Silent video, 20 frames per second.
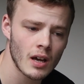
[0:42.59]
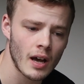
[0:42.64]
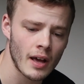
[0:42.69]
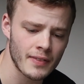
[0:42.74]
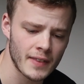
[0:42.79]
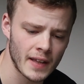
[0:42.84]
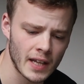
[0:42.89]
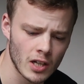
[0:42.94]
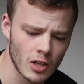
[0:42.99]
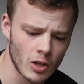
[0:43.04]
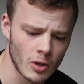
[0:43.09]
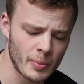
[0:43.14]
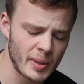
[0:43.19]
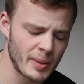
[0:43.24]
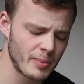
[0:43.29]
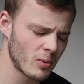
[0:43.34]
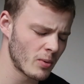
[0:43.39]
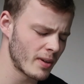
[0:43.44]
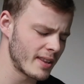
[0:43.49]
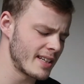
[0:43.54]
I think a lot of
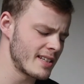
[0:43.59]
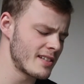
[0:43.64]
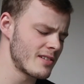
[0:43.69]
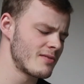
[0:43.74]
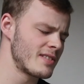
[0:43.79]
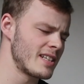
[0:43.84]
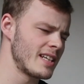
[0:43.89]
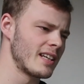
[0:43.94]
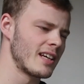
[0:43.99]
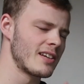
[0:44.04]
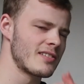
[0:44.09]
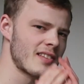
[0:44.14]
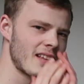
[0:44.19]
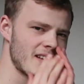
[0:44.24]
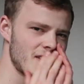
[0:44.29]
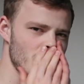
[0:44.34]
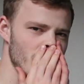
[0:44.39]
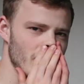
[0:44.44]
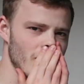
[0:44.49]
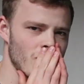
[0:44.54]
people, when they do deloads,
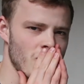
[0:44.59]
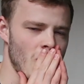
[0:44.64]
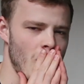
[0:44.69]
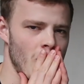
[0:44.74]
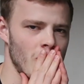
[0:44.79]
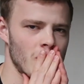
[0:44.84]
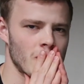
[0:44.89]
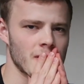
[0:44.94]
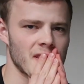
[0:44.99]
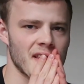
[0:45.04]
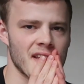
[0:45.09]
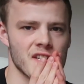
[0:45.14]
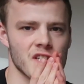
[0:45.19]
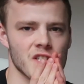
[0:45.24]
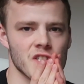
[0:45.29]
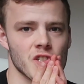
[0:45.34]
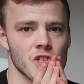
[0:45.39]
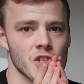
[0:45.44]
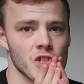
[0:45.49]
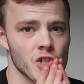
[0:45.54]
they do it wrong. They
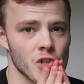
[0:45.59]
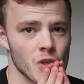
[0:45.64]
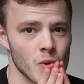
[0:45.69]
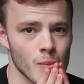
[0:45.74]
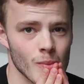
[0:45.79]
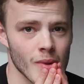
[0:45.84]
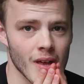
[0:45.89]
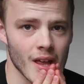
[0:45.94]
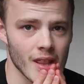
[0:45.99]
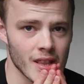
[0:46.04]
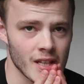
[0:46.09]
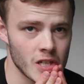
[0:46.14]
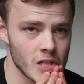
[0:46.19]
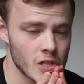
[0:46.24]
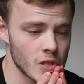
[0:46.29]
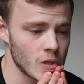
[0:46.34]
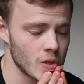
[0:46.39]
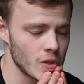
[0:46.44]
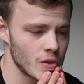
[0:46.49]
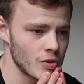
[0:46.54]
just assume that they
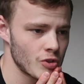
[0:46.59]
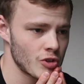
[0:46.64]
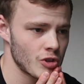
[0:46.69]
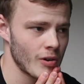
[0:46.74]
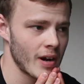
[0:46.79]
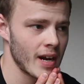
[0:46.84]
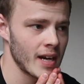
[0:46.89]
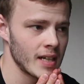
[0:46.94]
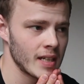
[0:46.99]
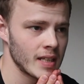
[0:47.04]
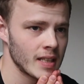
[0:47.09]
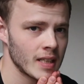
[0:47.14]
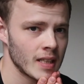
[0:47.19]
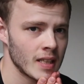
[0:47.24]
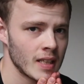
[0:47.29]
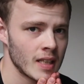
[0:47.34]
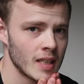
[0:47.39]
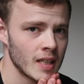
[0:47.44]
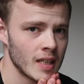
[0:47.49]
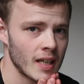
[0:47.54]
shouldn't train
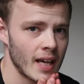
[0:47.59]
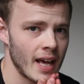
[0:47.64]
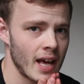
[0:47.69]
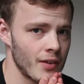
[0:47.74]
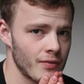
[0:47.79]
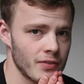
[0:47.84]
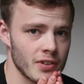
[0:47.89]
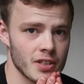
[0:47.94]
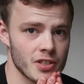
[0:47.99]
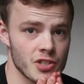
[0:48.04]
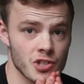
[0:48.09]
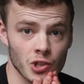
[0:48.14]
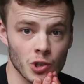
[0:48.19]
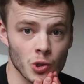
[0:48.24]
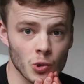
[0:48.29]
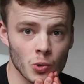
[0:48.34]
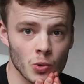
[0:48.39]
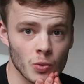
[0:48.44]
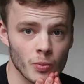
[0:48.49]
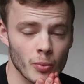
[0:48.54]
heavy at
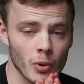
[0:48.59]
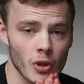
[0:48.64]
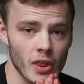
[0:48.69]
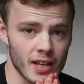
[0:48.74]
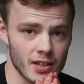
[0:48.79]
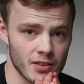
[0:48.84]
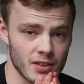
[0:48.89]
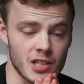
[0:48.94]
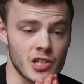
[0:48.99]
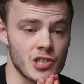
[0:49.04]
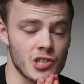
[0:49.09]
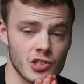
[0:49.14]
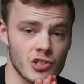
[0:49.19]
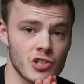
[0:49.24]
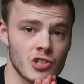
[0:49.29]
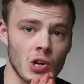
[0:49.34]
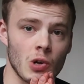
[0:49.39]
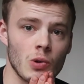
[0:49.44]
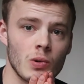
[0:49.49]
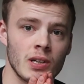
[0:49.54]
all, but that's
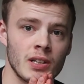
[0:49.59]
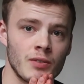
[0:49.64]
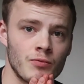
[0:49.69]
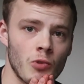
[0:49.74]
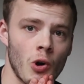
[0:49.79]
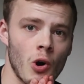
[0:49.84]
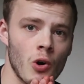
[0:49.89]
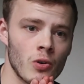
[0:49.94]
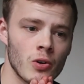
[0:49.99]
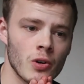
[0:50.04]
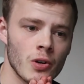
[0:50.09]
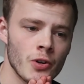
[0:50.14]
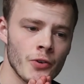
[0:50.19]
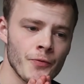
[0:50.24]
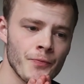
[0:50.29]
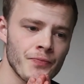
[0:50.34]
just totally wrong.